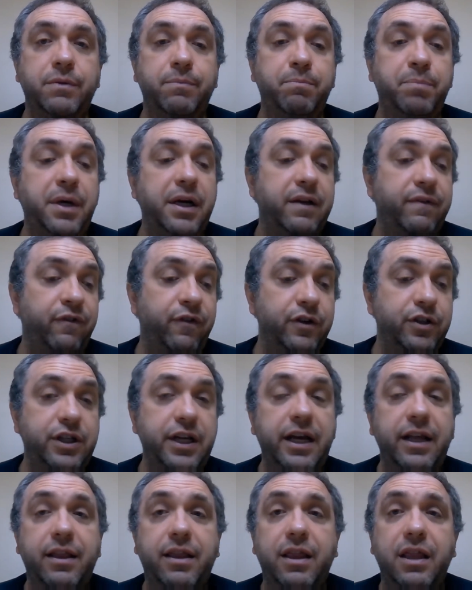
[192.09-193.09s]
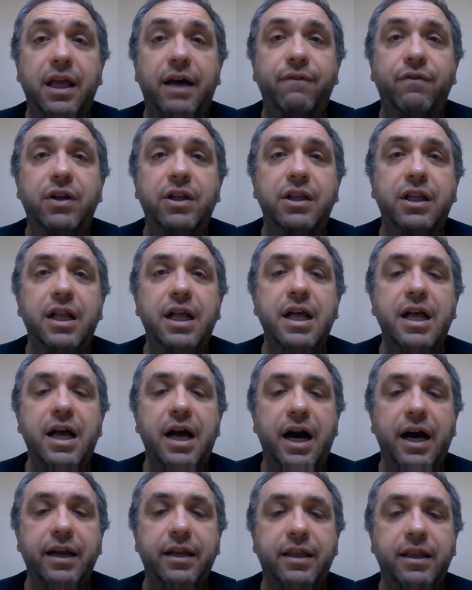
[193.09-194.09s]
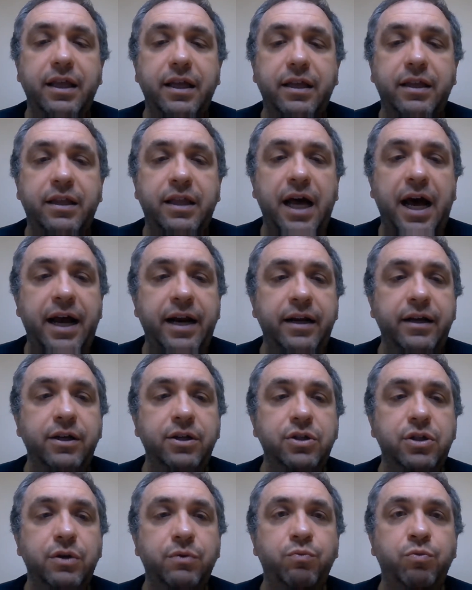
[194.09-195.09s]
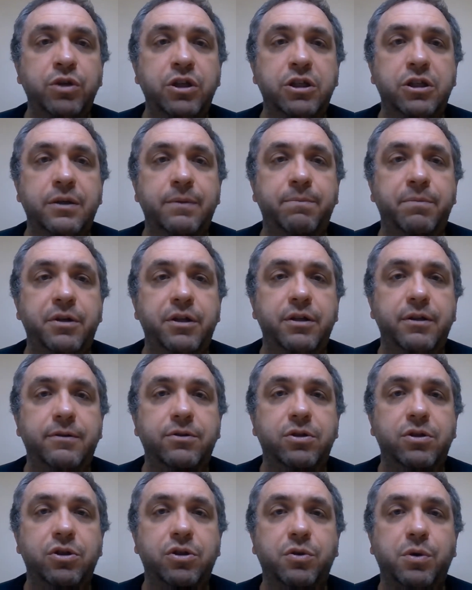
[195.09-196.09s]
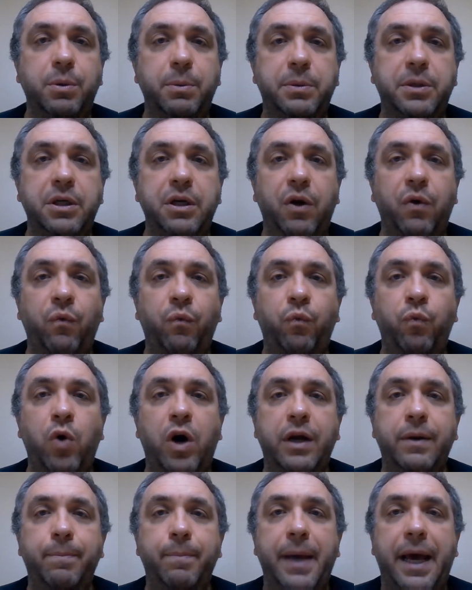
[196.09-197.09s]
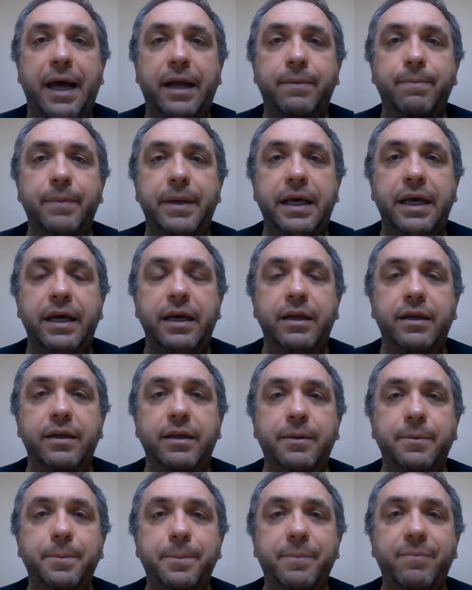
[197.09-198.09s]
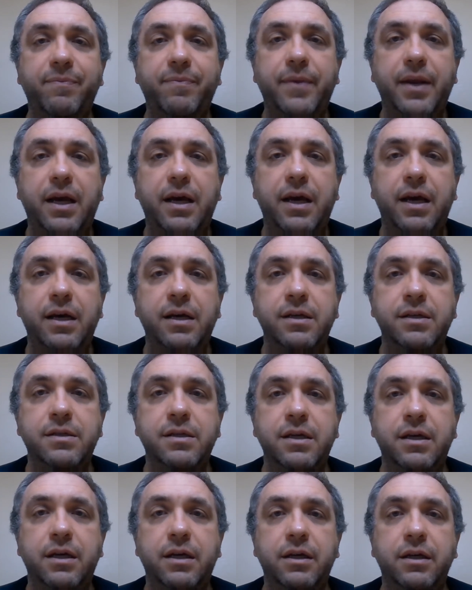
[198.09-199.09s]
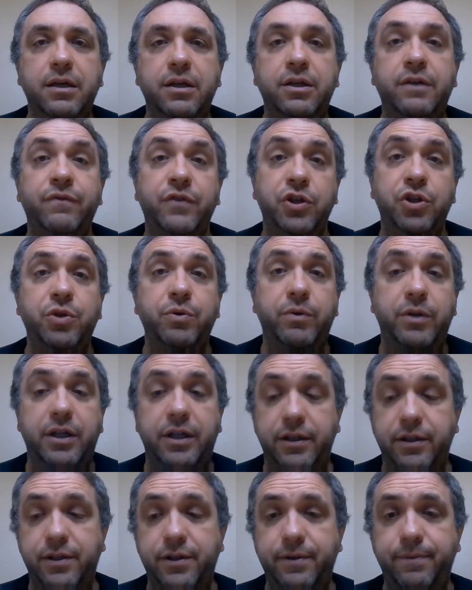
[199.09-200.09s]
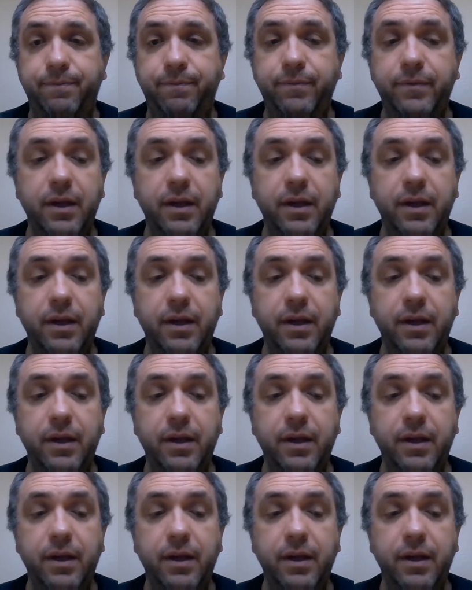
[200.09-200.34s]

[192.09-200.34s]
But for 10th level, I think that is a reasonable description of what Batman as an individual is.